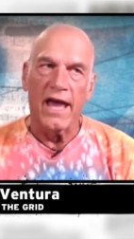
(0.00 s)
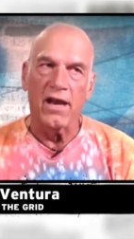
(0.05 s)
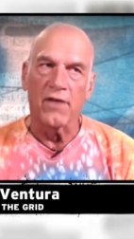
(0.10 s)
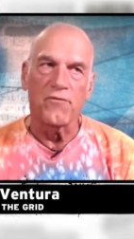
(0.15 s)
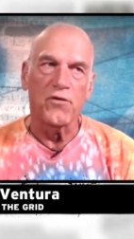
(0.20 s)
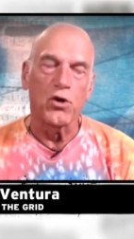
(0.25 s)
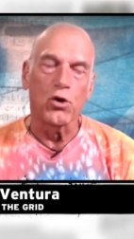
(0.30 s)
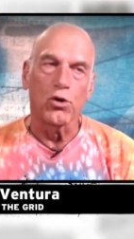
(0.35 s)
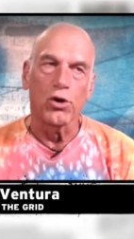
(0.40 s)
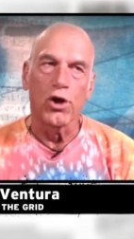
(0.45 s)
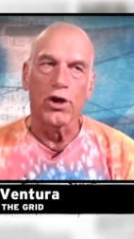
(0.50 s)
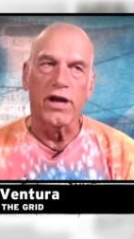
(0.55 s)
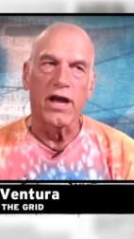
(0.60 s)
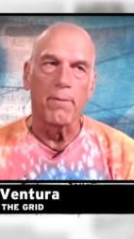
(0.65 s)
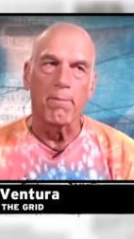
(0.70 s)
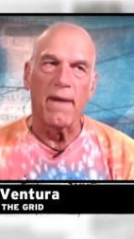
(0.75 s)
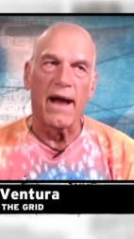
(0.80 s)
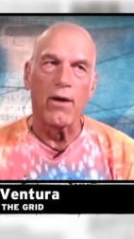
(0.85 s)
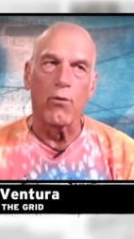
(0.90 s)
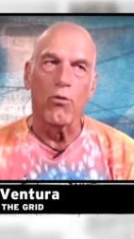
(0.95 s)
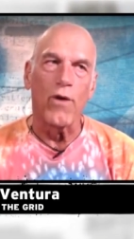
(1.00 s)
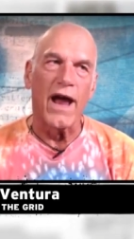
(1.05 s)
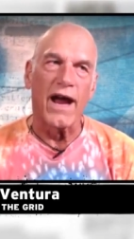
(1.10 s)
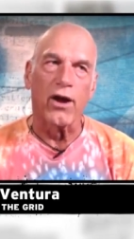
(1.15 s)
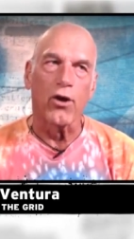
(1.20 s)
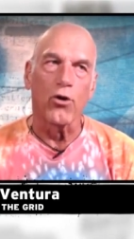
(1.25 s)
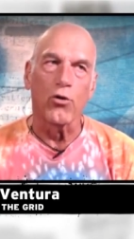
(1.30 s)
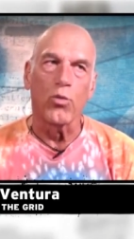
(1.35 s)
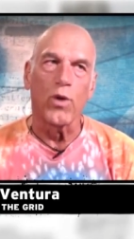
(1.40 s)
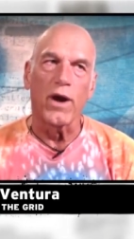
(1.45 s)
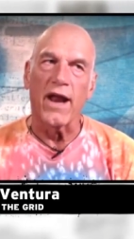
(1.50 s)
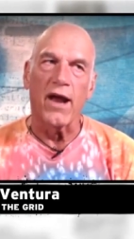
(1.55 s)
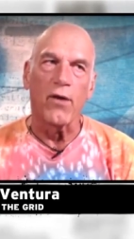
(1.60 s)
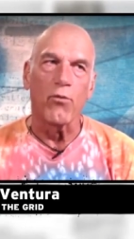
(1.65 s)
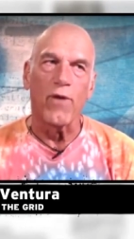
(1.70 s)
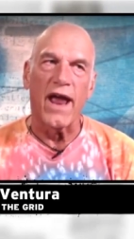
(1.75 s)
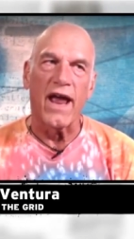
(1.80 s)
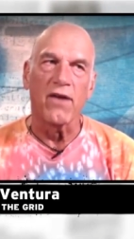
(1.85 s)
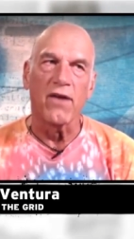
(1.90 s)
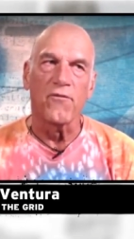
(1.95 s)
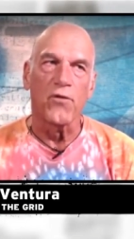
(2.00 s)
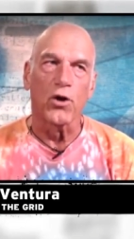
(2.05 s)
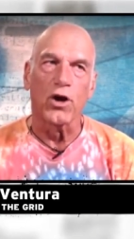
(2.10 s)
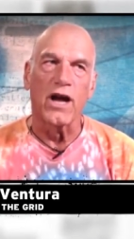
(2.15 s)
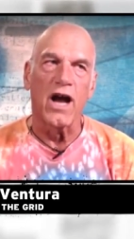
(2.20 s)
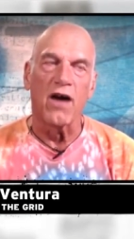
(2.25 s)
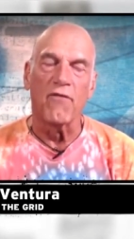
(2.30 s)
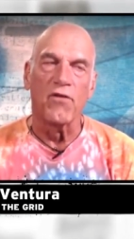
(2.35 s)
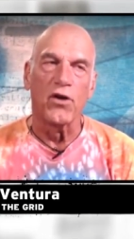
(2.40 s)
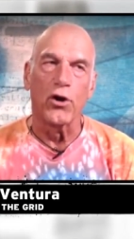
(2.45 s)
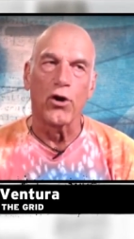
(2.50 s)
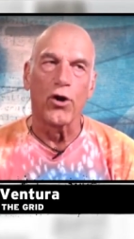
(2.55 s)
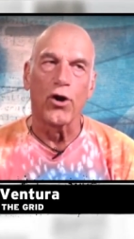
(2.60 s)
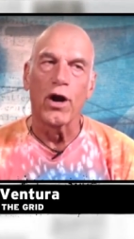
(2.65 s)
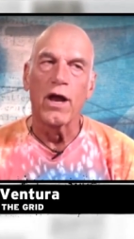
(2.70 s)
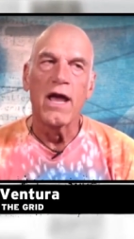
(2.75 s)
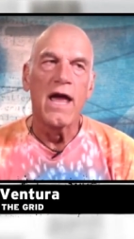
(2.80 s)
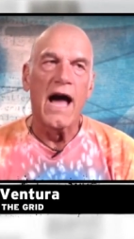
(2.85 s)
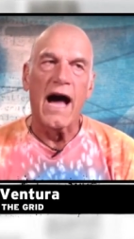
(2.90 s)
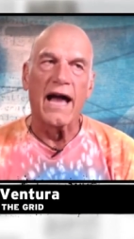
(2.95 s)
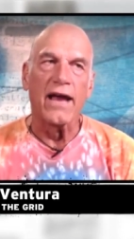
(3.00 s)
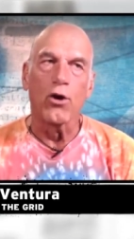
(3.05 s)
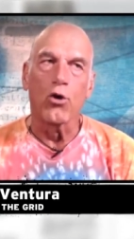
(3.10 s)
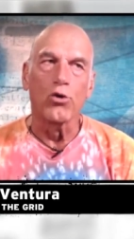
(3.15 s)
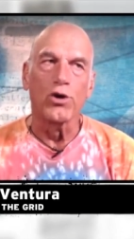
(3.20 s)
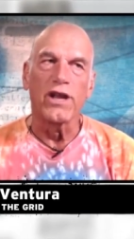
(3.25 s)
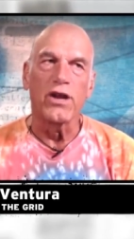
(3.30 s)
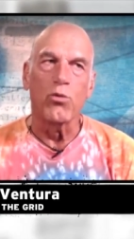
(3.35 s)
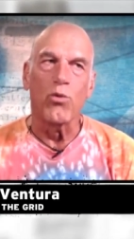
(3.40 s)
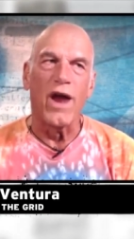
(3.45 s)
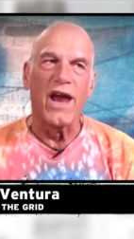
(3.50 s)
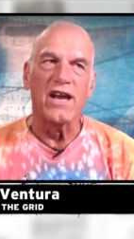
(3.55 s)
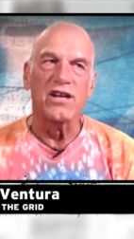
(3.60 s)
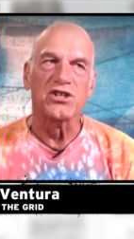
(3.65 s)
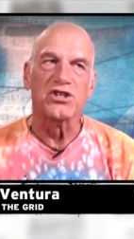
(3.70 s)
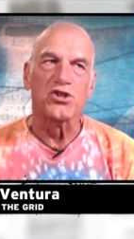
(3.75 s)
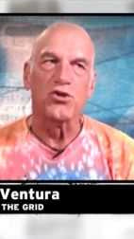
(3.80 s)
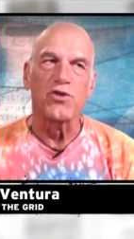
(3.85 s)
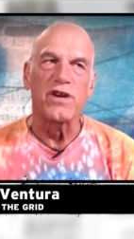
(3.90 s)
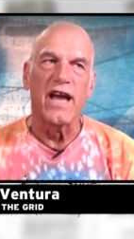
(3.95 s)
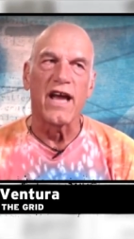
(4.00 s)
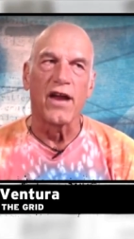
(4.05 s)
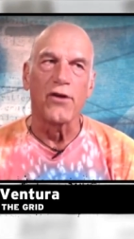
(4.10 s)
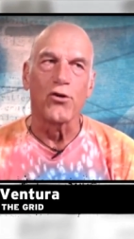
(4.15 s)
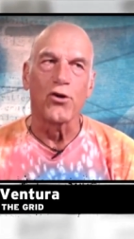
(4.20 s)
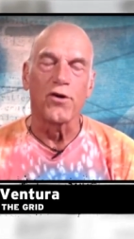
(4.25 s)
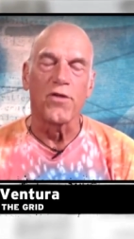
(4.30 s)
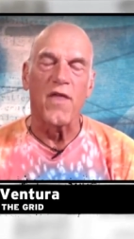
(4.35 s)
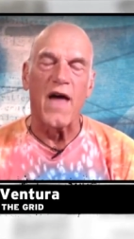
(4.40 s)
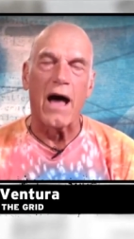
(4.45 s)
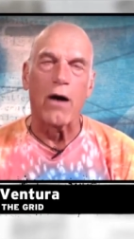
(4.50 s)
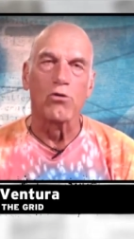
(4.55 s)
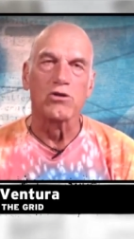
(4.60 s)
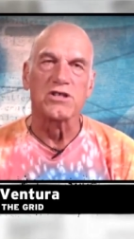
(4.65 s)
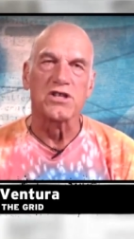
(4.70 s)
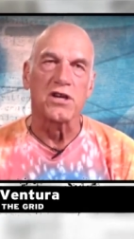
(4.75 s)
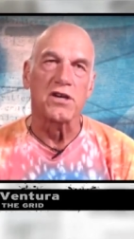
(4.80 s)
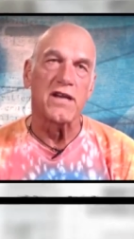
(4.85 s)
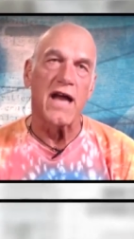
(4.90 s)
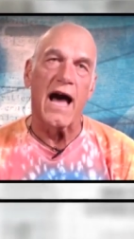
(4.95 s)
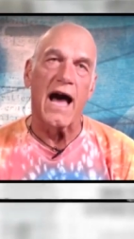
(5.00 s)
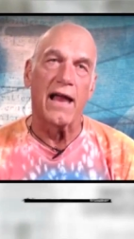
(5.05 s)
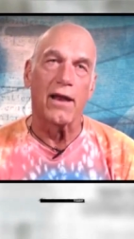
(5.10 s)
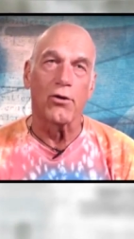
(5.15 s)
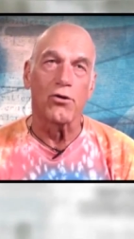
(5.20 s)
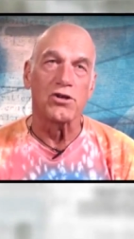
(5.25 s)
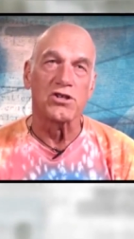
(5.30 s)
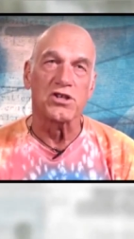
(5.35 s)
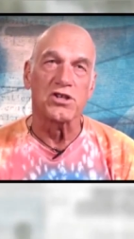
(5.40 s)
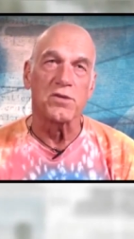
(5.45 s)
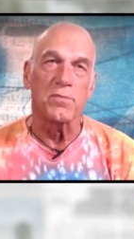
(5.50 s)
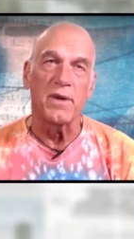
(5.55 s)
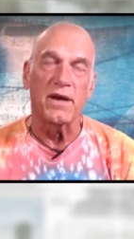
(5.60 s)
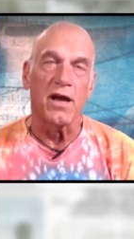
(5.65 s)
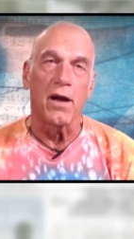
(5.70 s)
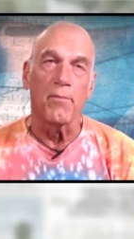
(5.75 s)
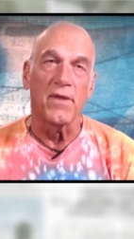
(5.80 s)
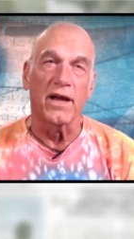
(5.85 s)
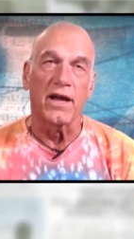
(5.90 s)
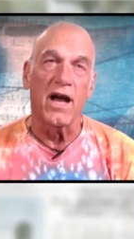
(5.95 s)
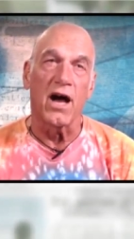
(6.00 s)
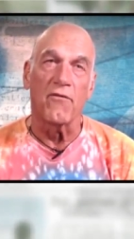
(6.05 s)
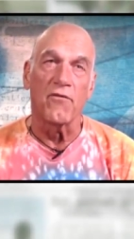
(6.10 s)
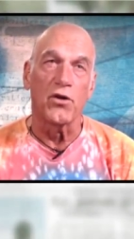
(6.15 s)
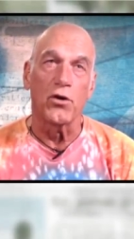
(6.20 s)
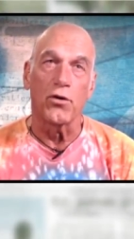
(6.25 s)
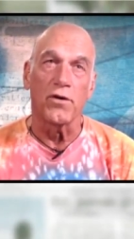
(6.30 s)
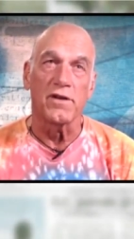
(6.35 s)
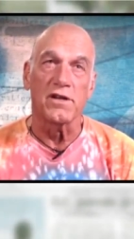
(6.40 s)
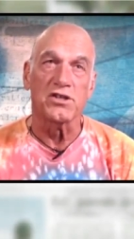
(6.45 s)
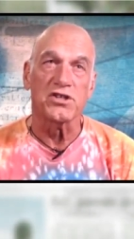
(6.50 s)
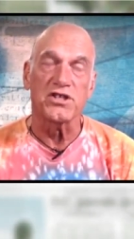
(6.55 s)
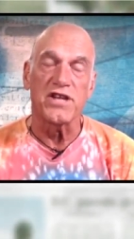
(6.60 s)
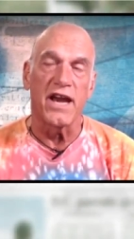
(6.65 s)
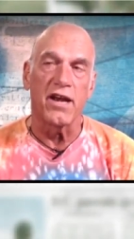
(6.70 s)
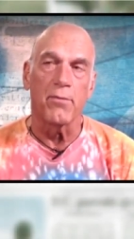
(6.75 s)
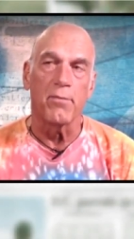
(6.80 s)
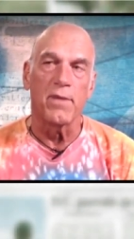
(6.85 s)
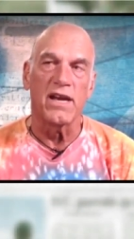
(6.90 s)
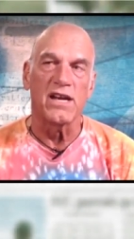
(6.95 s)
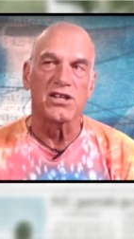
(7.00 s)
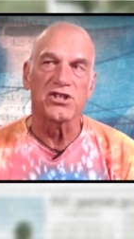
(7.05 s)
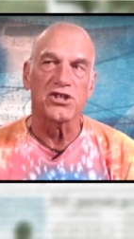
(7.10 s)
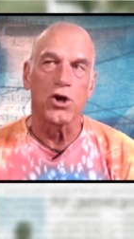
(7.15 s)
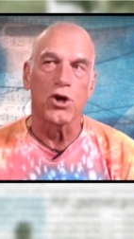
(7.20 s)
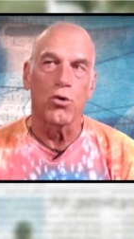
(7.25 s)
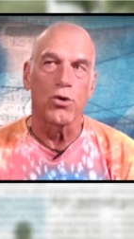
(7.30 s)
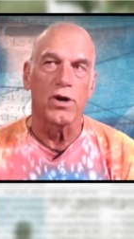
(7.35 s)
and if you look at my record when I ran for governor, I only raised three hundred thousand dollars to become the governor of the state of Minnesota.